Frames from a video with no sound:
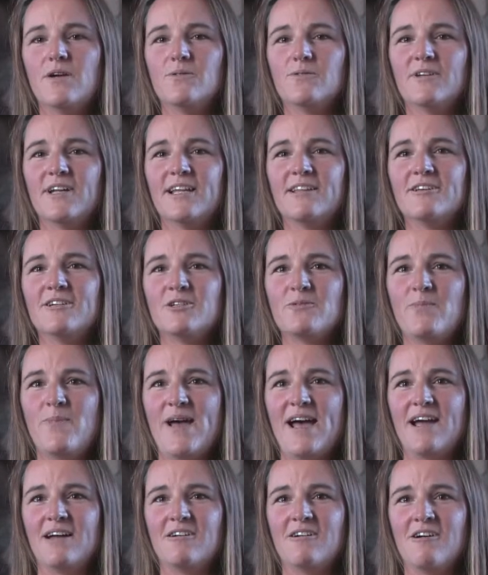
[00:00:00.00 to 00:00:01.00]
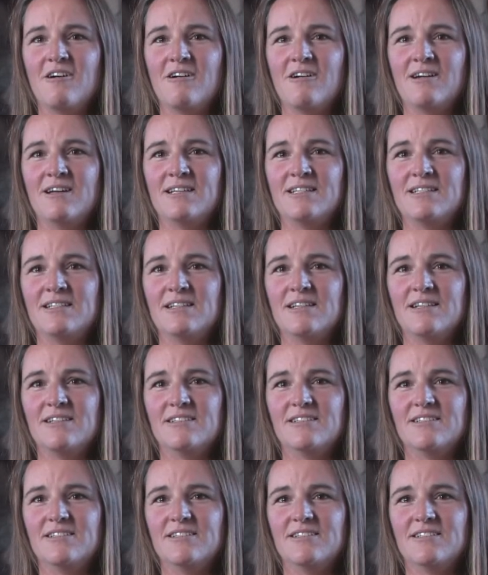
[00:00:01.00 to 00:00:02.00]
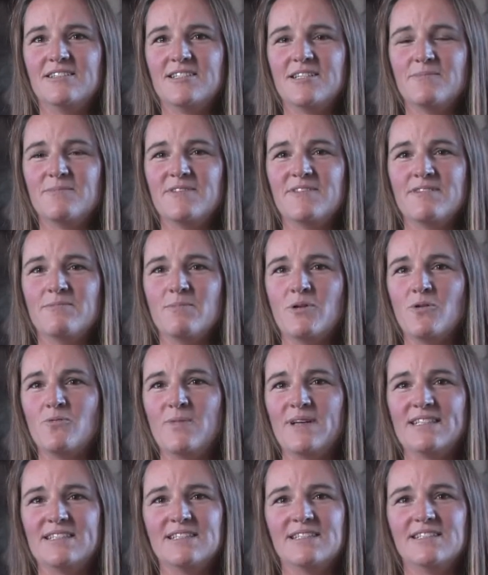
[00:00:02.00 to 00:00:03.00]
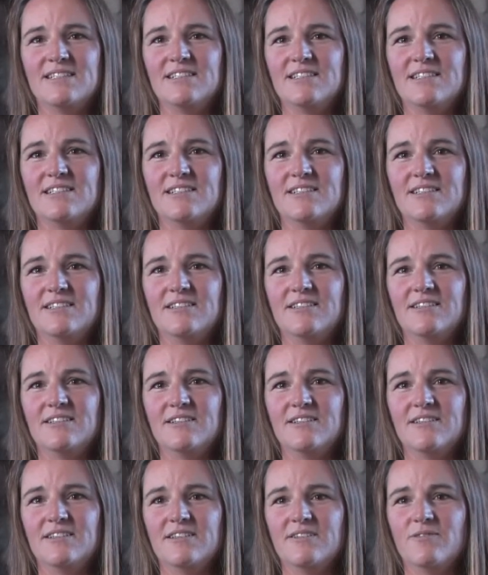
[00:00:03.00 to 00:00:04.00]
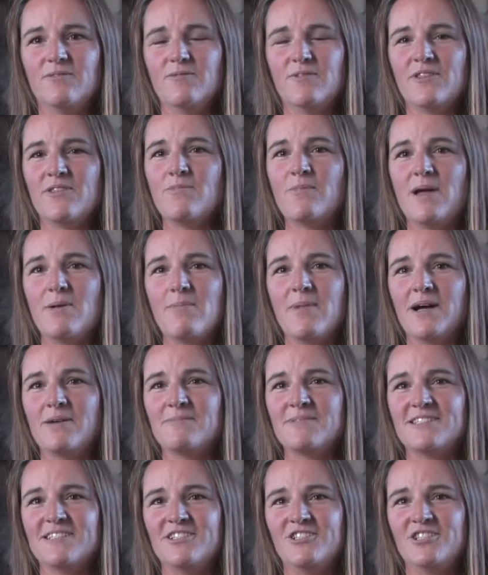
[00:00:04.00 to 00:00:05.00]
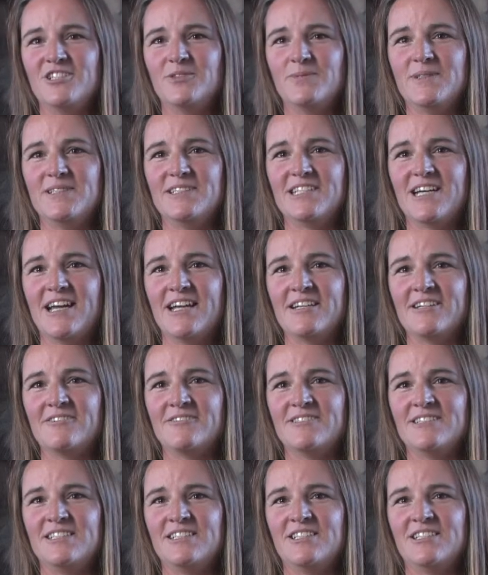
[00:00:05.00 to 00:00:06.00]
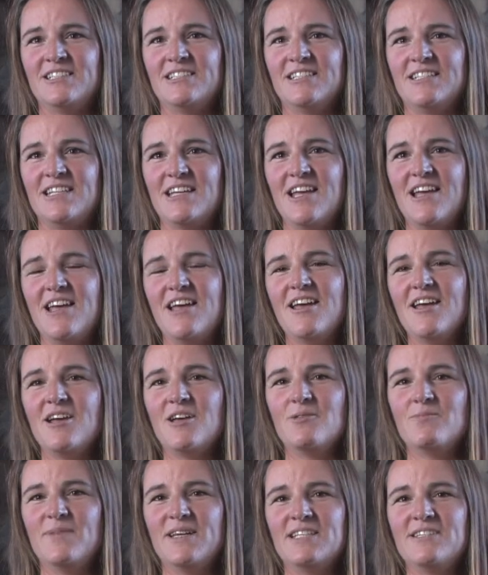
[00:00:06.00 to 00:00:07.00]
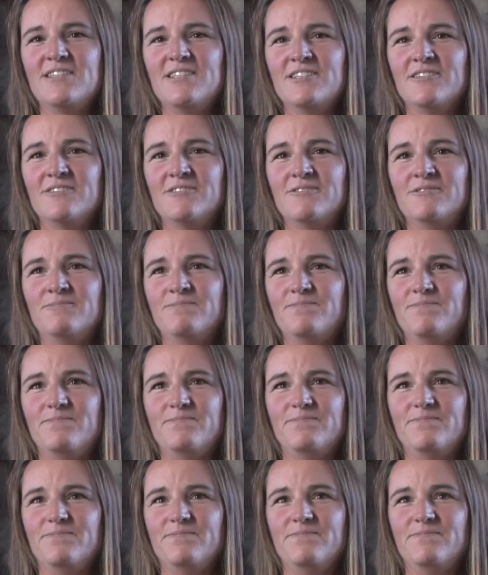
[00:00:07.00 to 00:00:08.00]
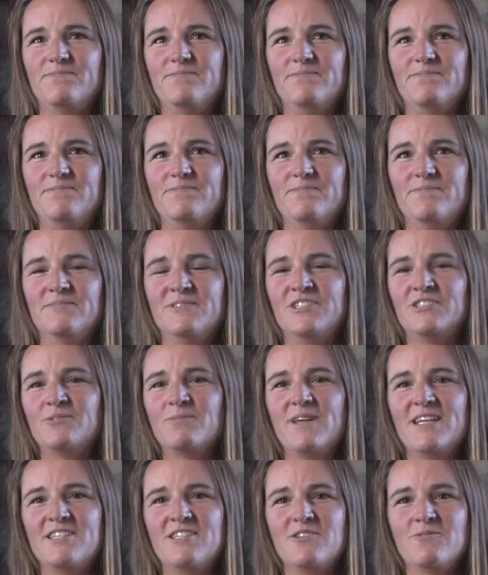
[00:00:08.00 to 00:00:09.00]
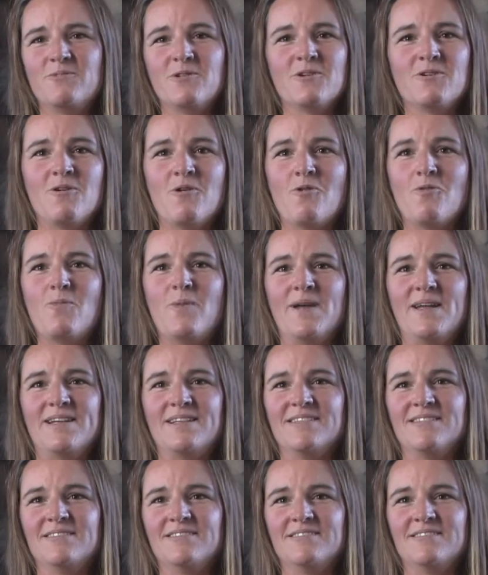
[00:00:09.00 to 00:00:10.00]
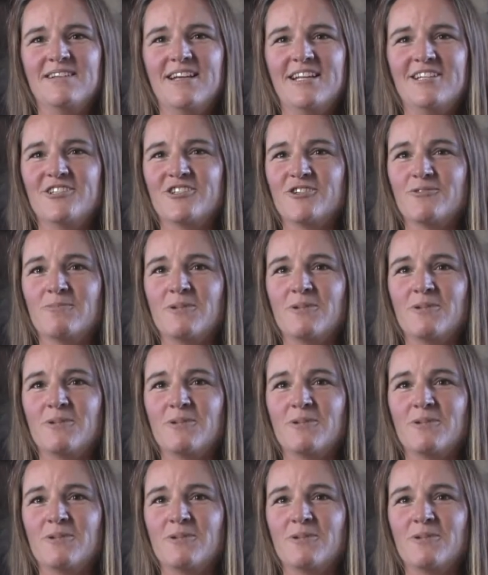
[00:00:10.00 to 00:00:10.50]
When I look back on some of the moments with my mom since she's been diagnosed, it just makes you more open, and your